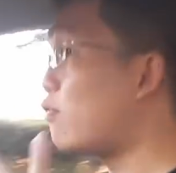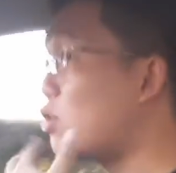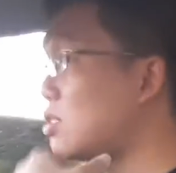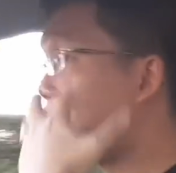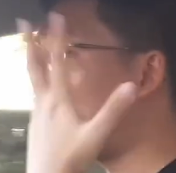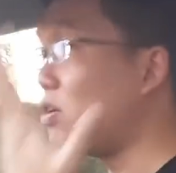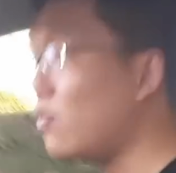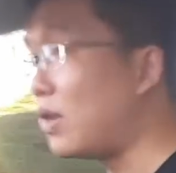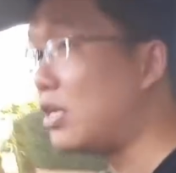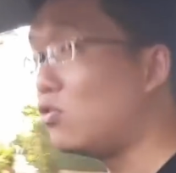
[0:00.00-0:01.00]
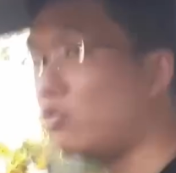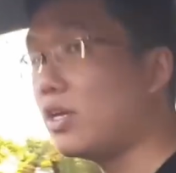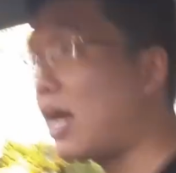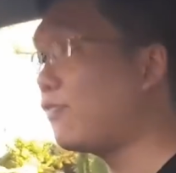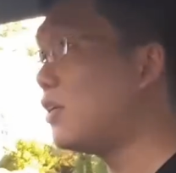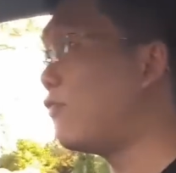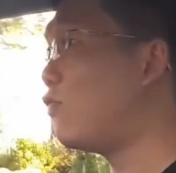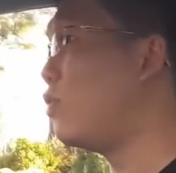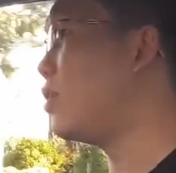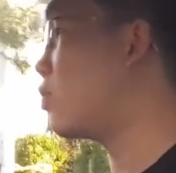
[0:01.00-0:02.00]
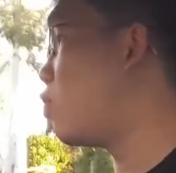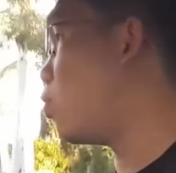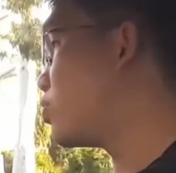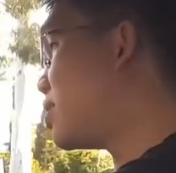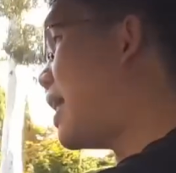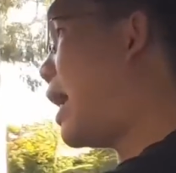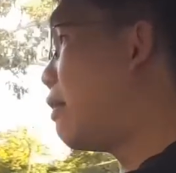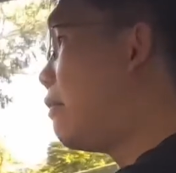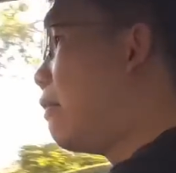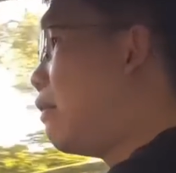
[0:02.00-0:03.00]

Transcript: Of course, after following a cold start,